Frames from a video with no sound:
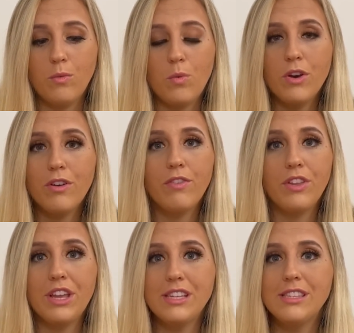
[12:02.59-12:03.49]
wonderful
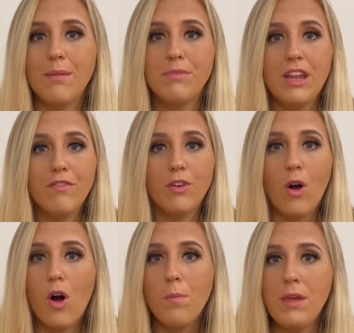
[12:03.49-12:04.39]
and accepting for
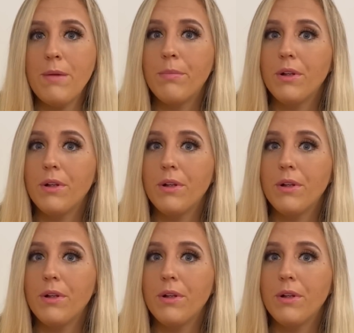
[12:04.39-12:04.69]
all people,